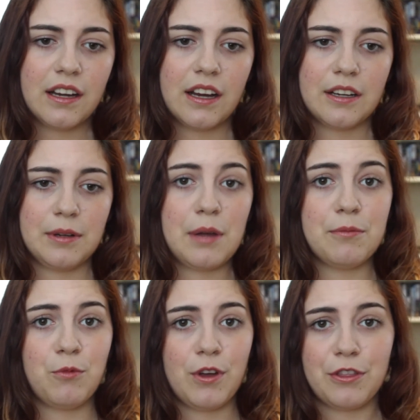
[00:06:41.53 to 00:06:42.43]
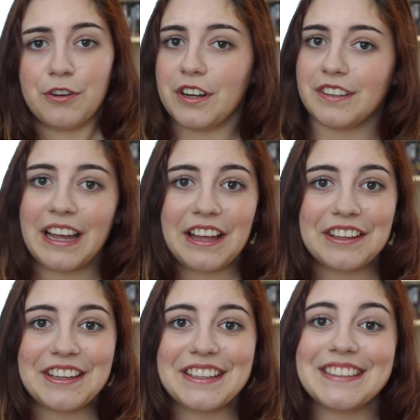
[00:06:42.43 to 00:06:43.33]
I'm 1/3
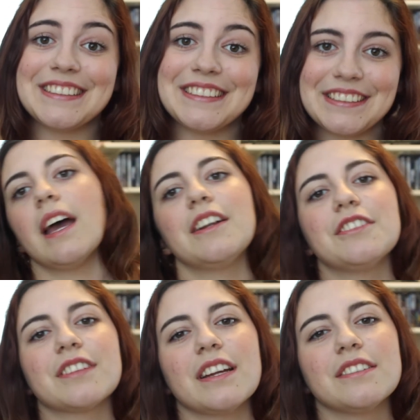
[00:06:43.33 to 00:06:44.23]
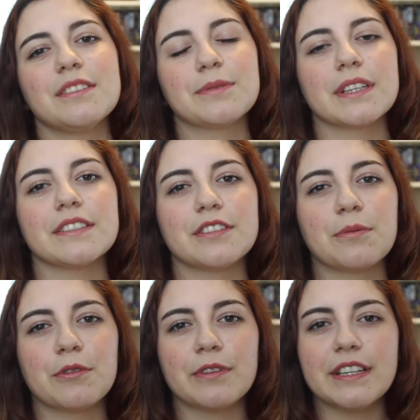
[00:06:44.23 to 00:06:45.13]
Italian, and it just kind of seems like a
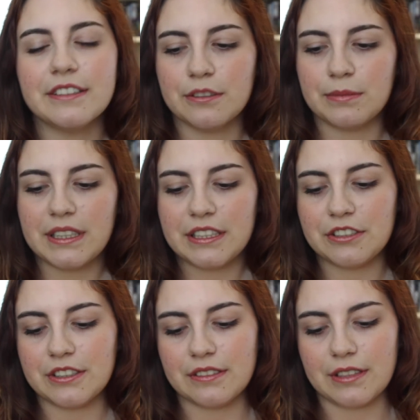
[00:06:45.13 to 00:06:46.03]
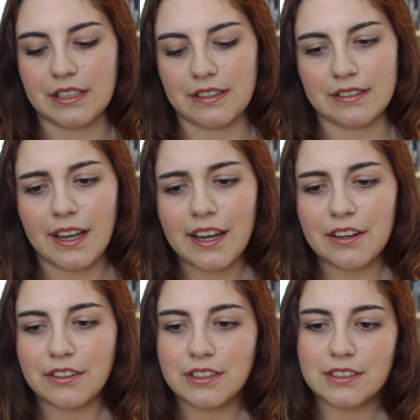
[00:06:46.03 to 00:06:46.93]
summer read to me, just like the
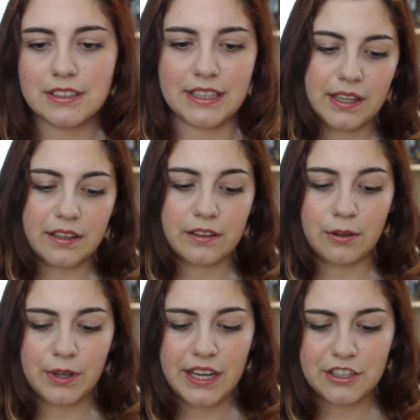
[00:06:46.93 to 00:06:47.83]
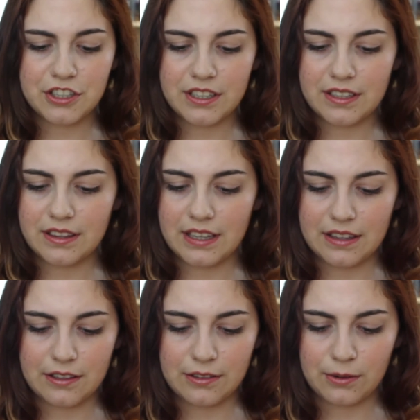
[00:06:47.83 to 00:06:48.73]
title and the location
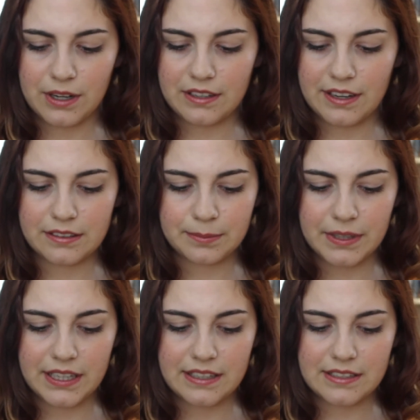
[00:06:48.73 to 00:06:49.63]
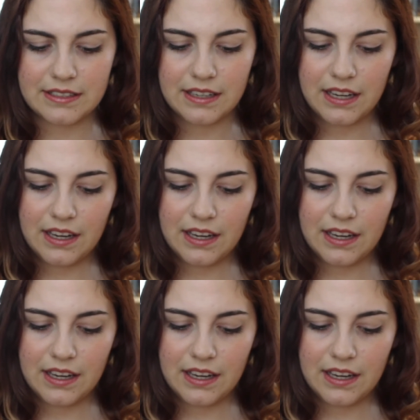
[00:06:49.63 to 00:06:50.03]
that the story takes place.